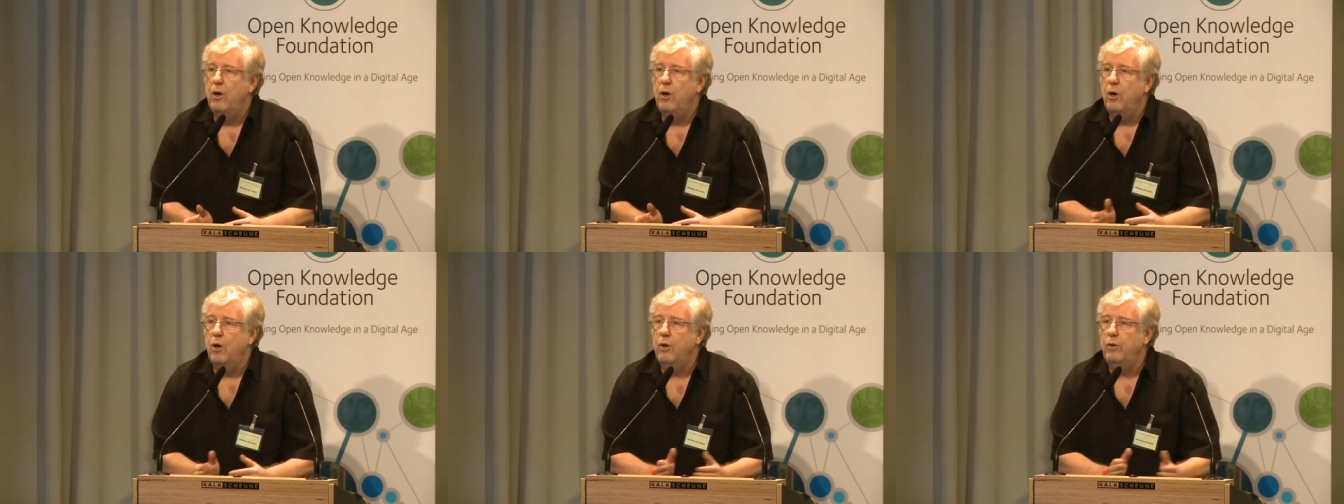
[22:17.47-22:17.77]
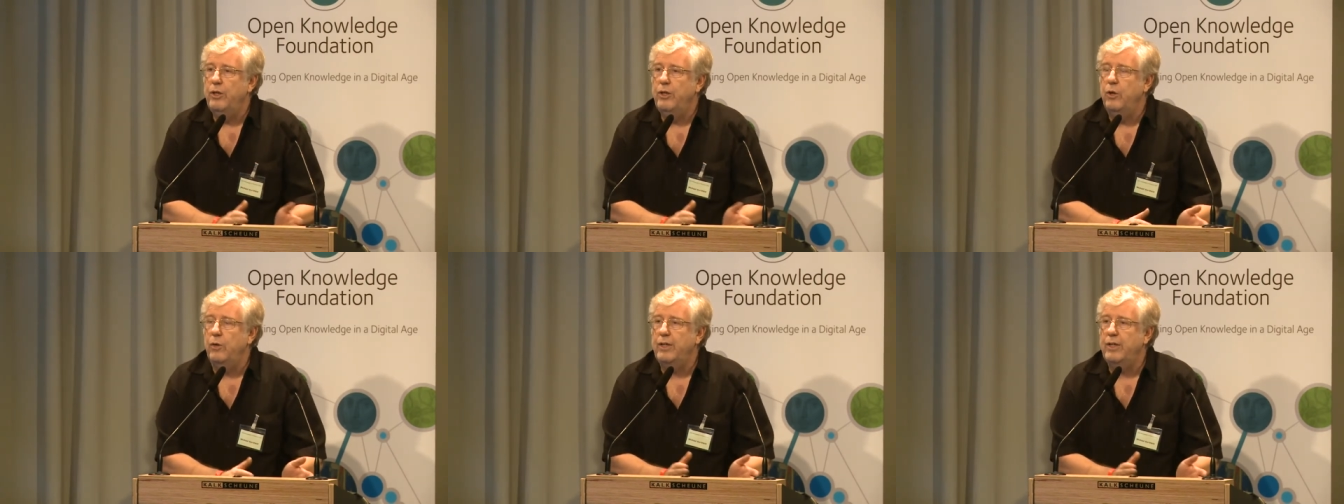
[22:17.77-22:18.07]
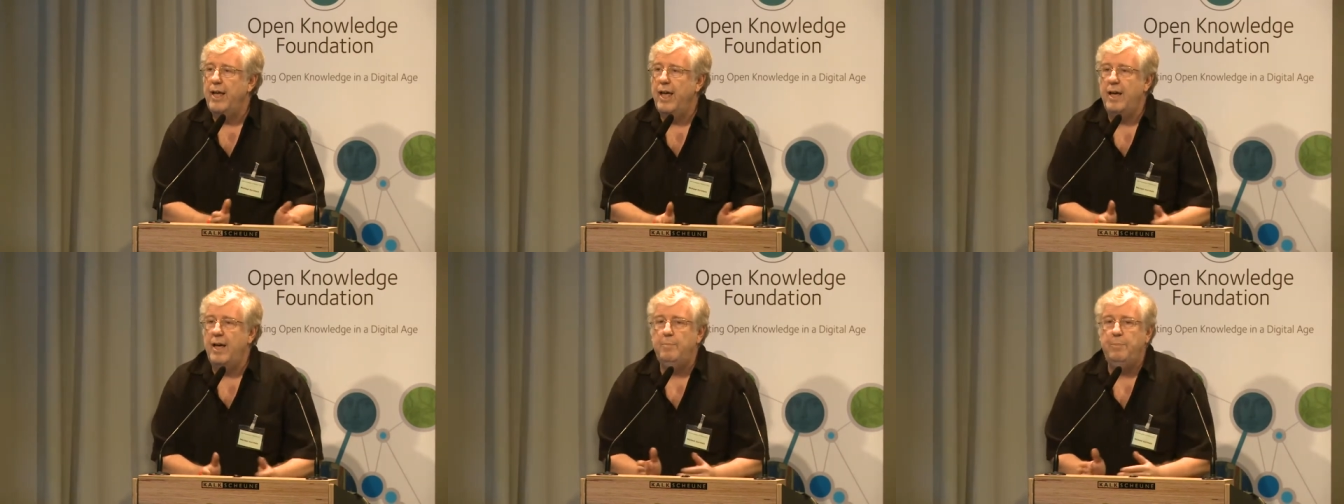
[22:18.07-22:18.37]
or
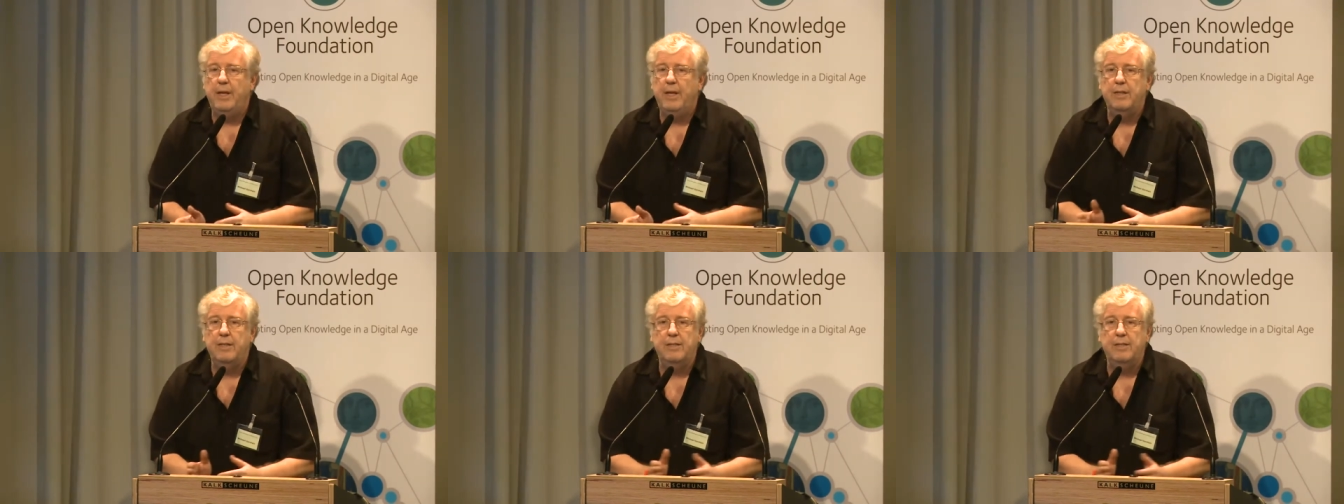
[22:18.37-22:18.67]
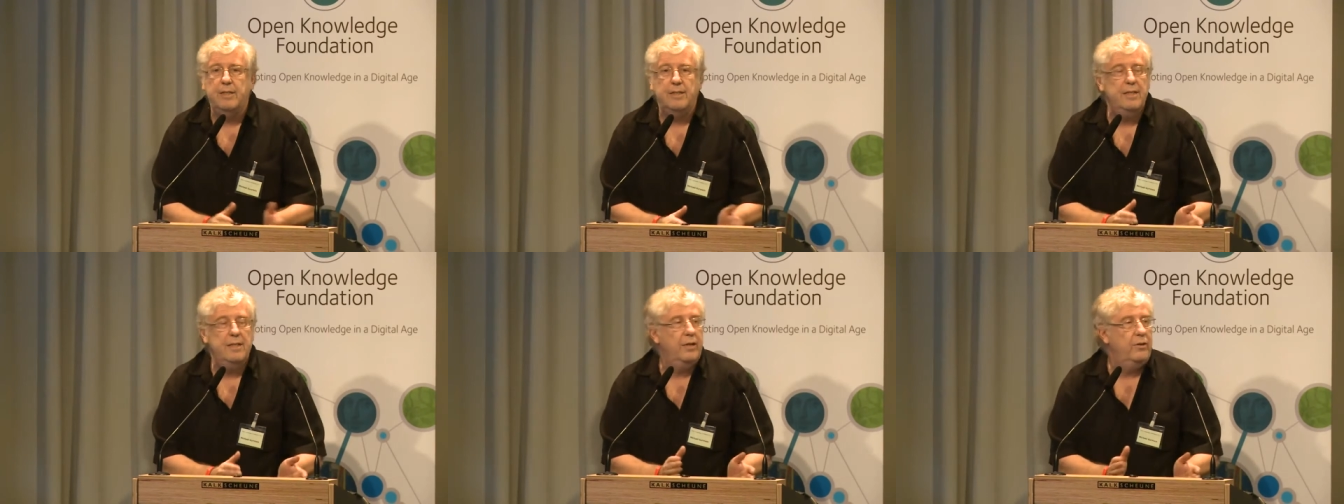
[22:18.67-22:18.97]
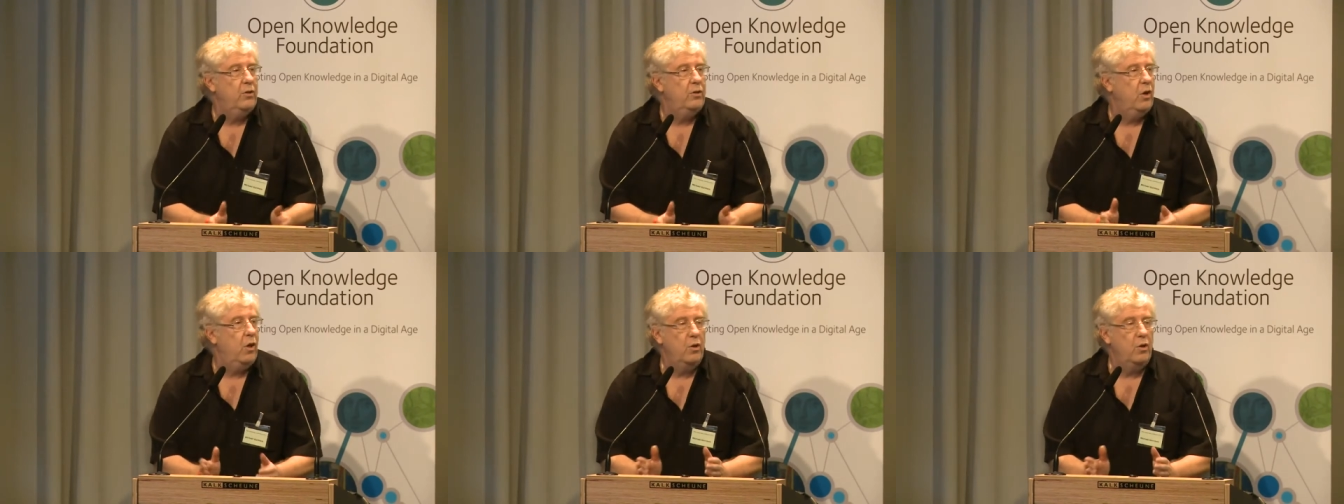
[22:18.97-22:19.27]
can't pay the
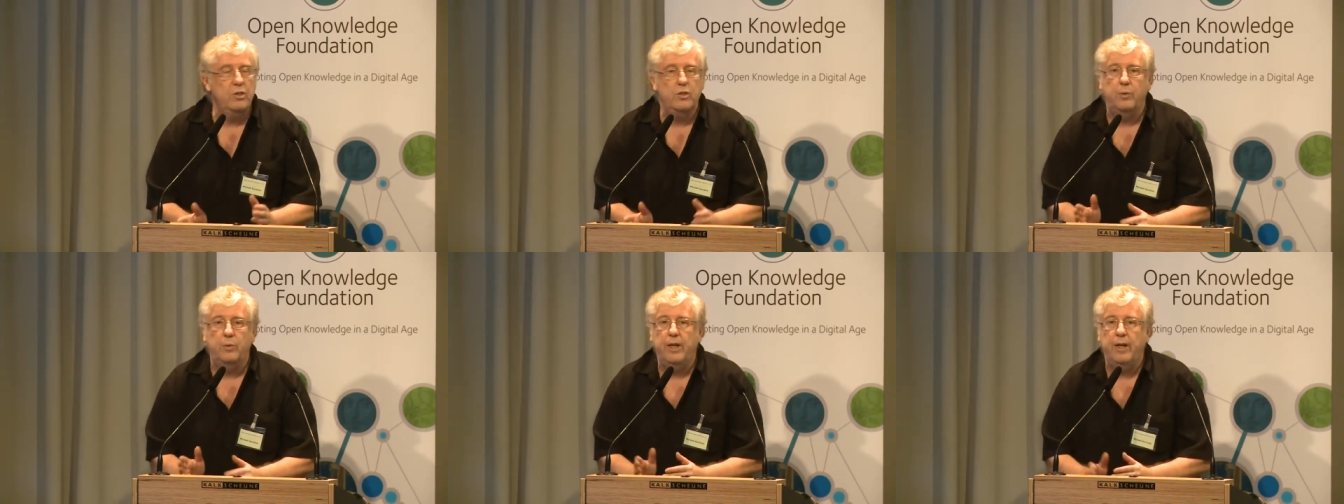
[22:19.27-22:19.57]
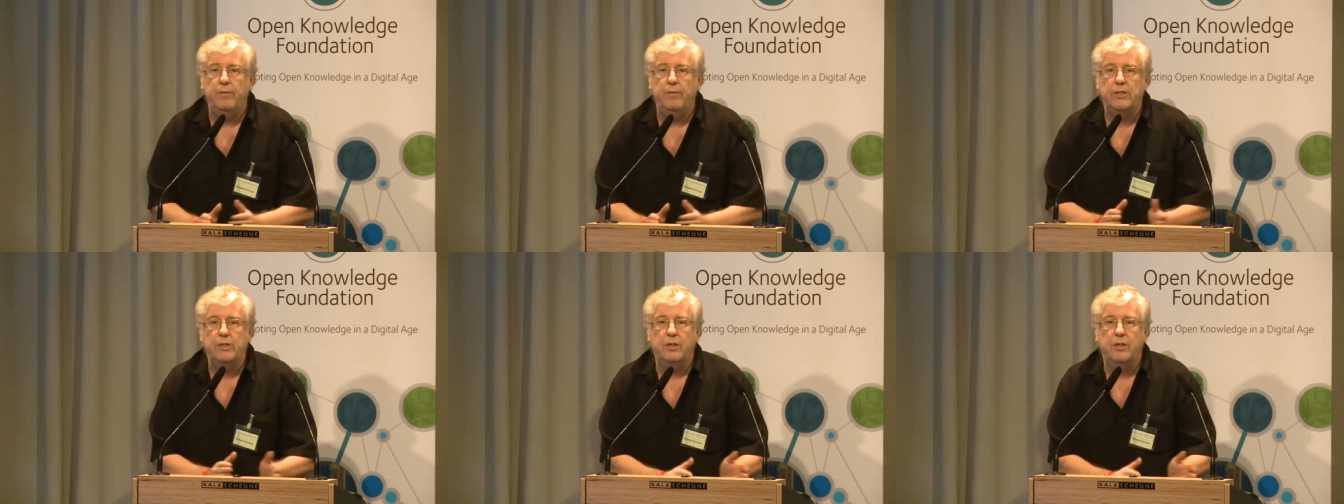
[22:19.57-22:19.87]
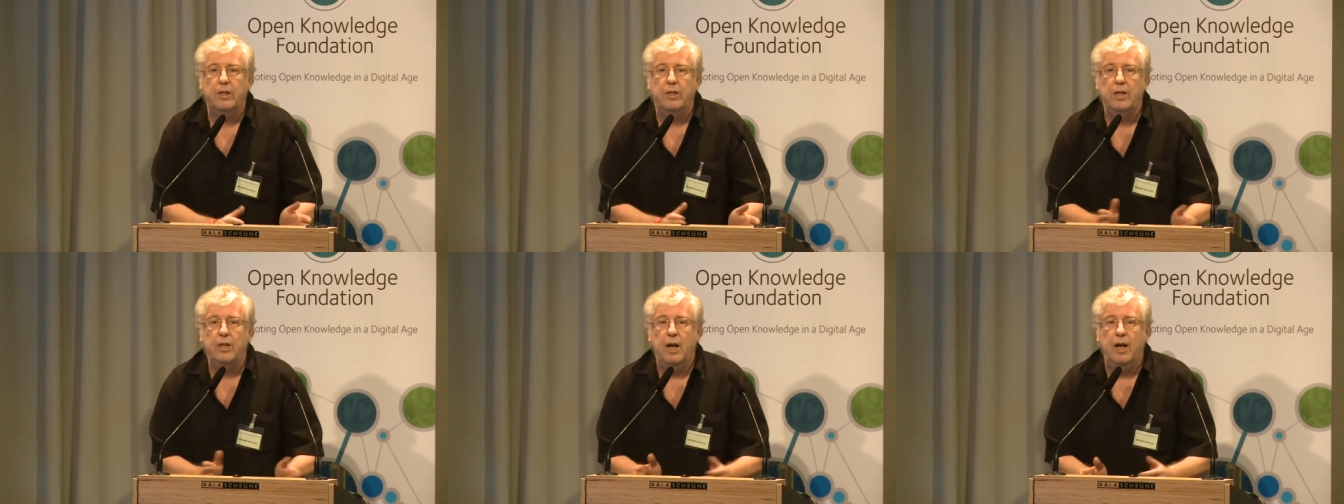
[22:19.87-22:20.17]
$600 or whatever it's
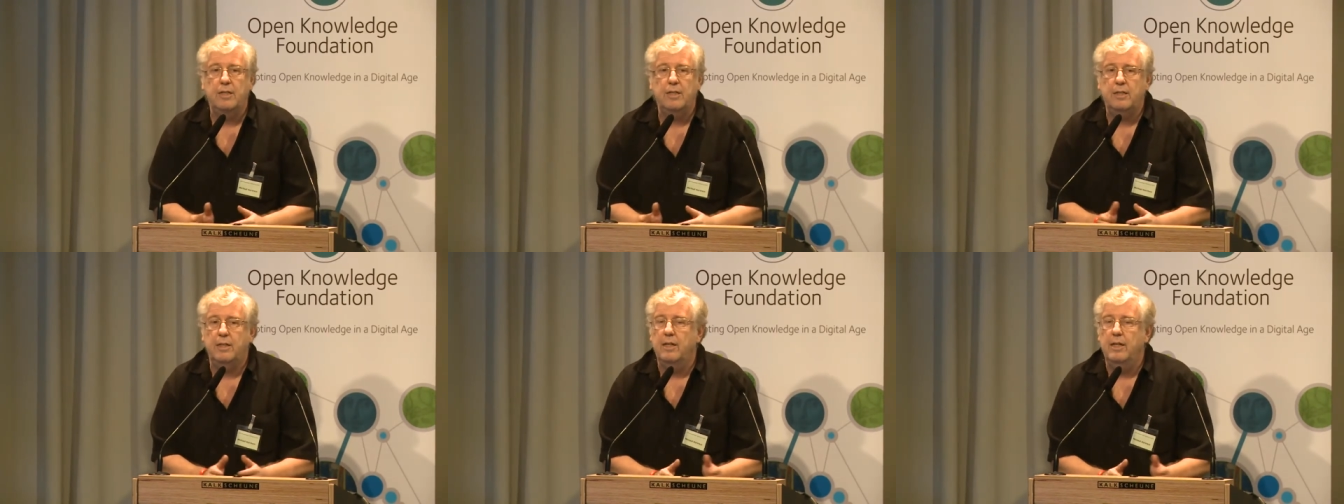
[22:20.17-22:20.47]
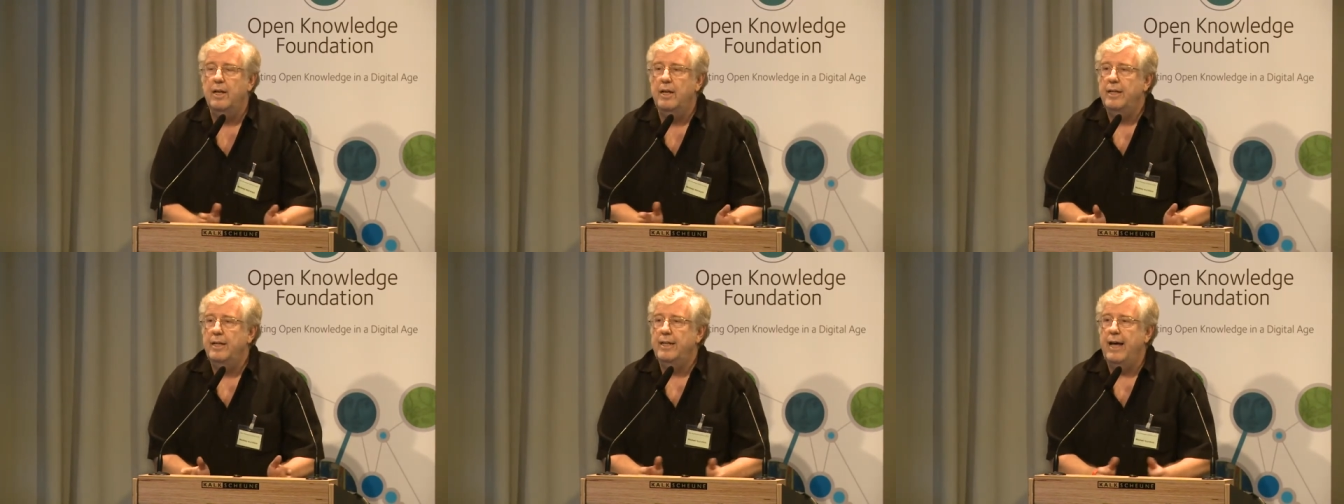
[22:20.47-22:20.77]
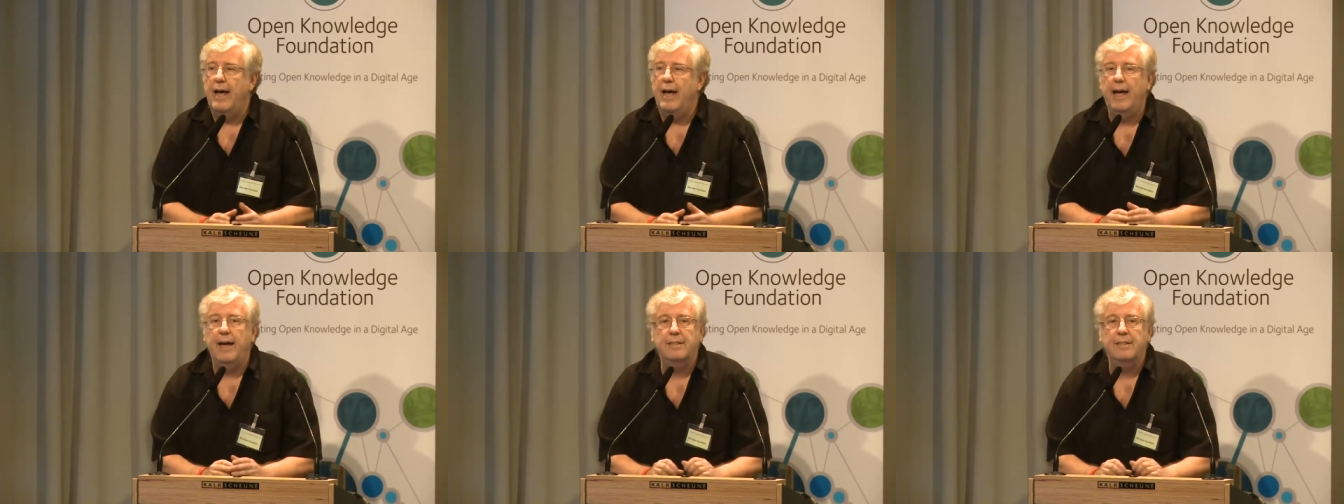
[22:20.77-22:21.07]
going to cost to
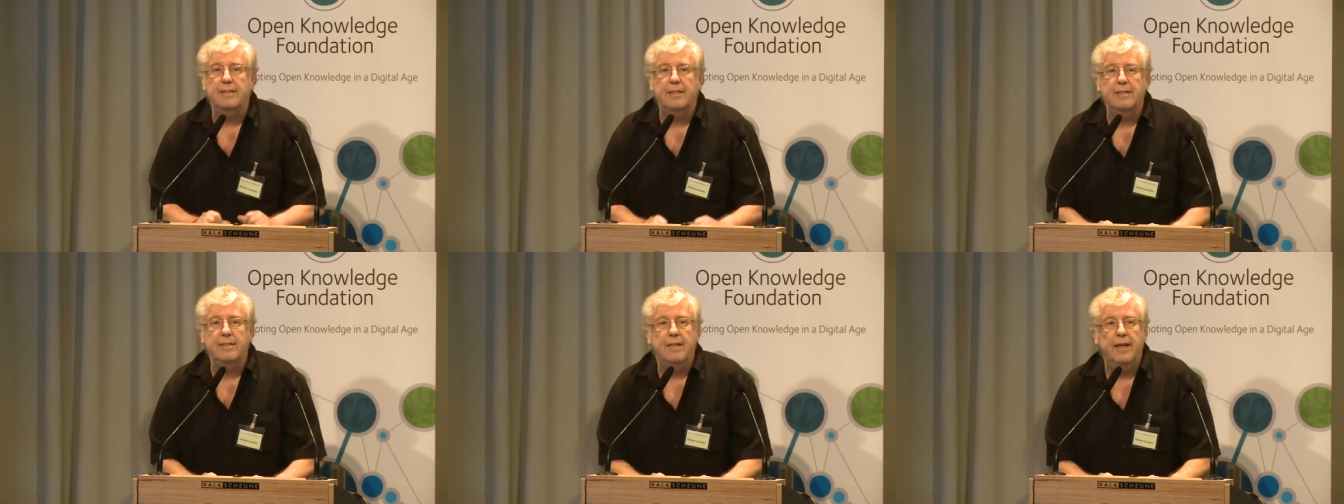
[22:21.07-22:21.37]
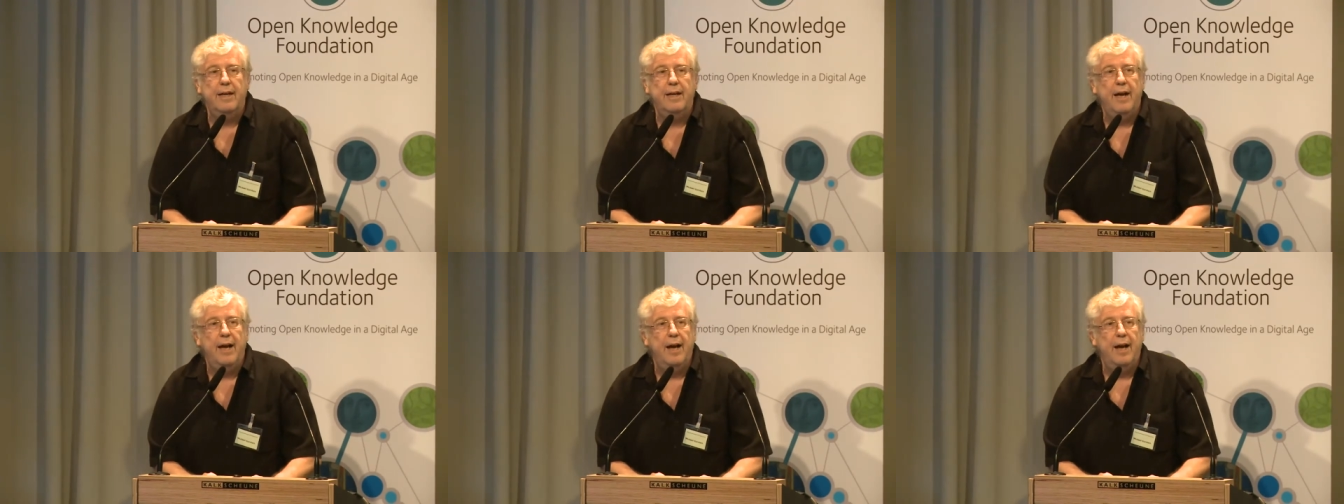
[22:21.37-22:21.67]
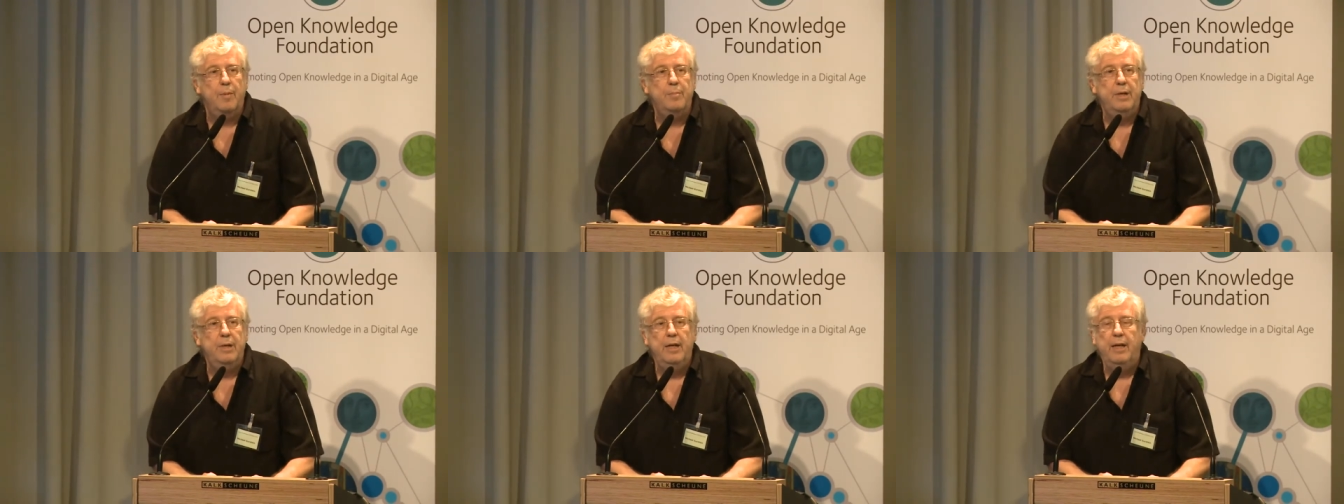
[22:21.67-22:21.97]
access that
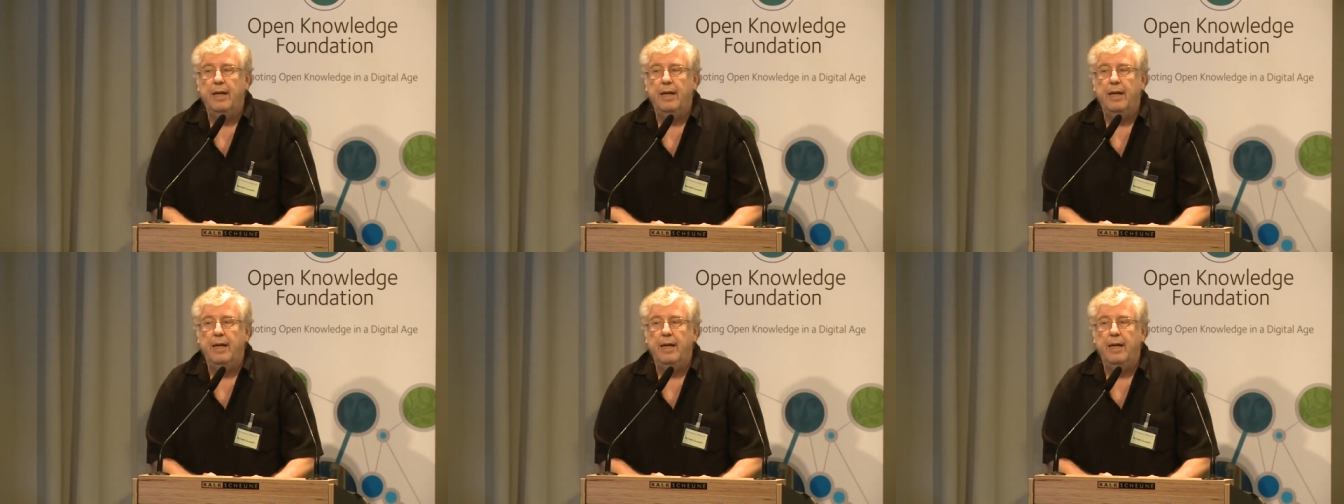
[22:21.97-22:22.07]
app?